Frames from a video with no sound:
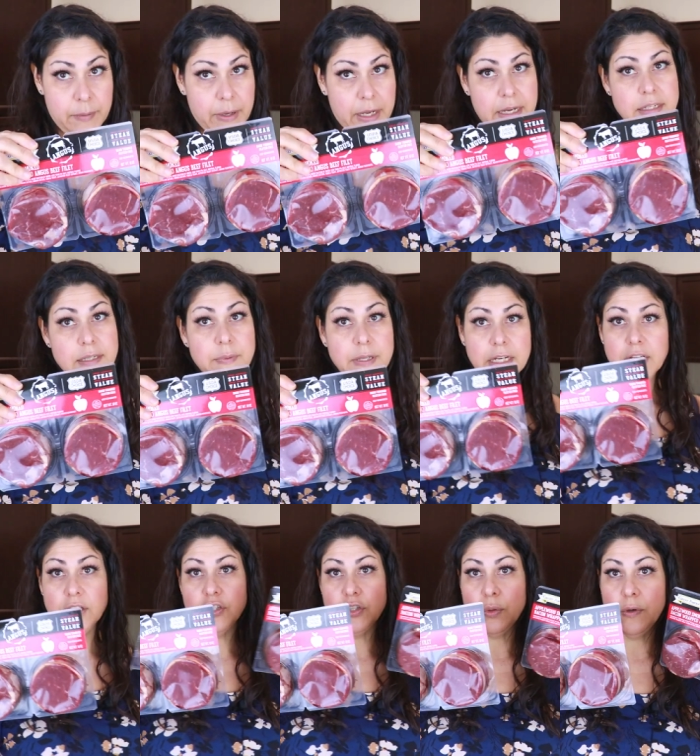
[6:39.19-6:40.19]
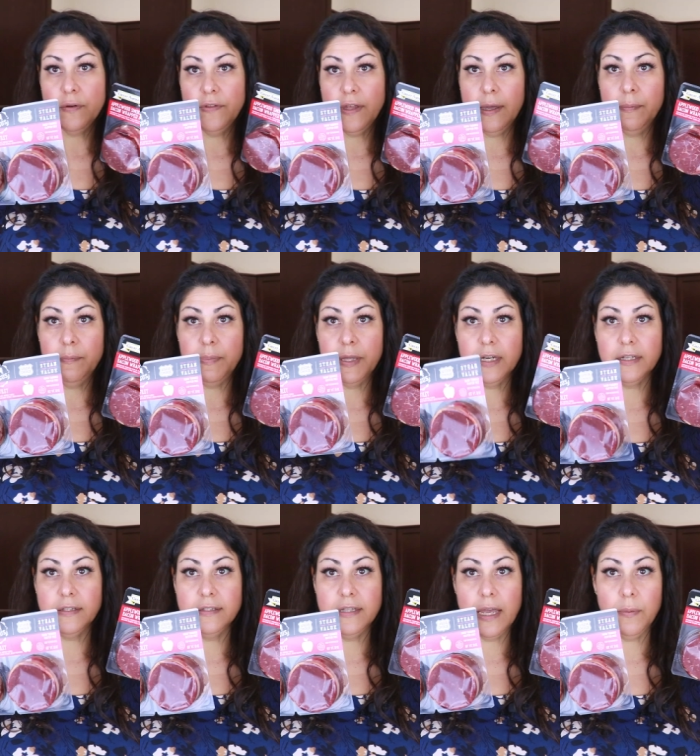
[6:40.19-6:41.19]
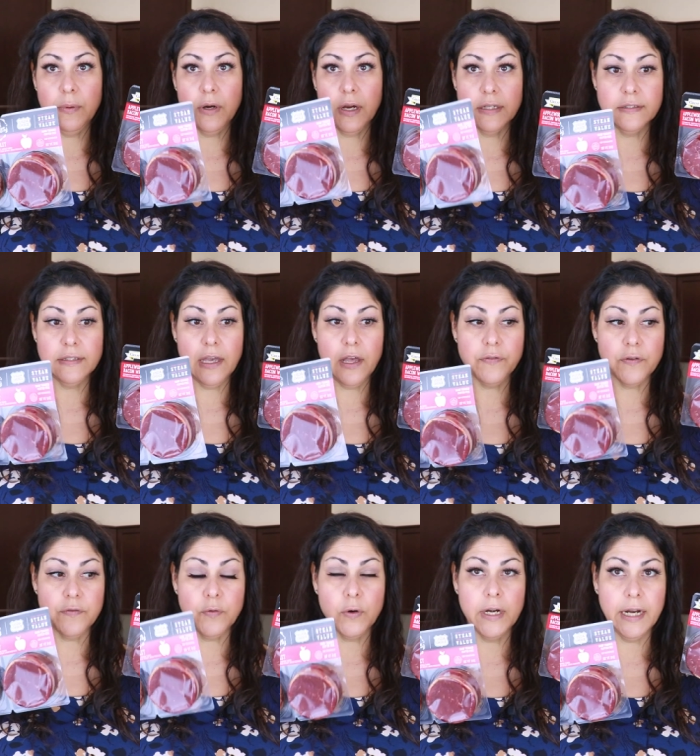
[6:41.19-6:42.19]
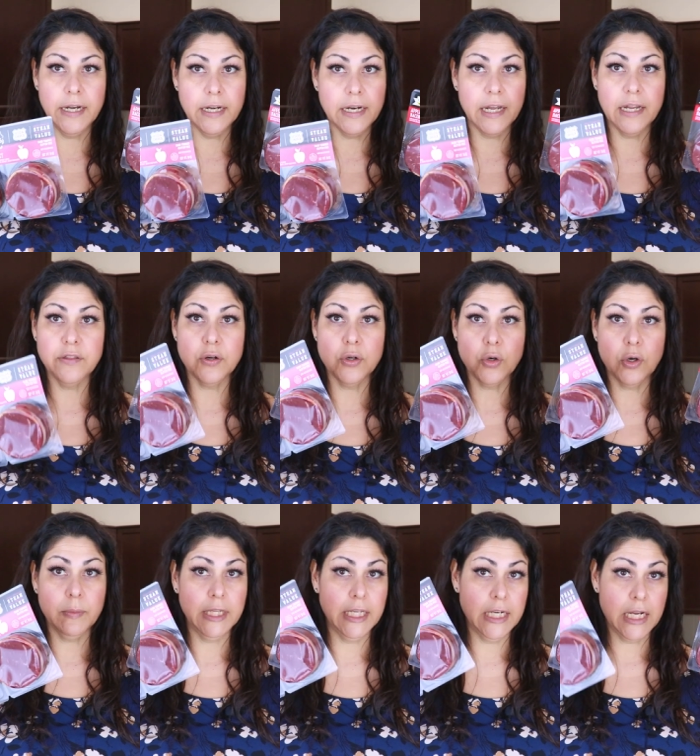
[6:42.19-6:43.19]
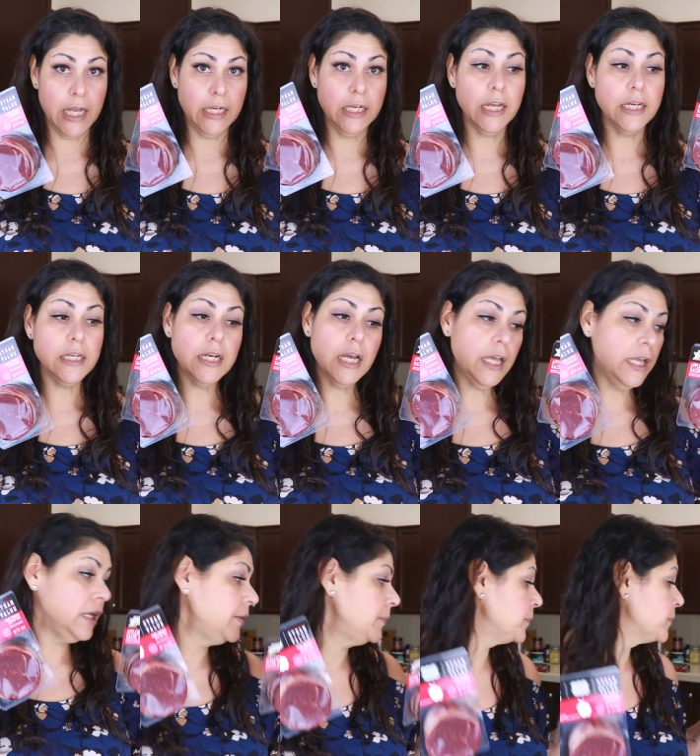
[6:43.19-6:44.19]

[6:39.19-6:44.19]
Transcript: um, I end up getting two of them because they were on sale for $4.99. They're normally $9.99.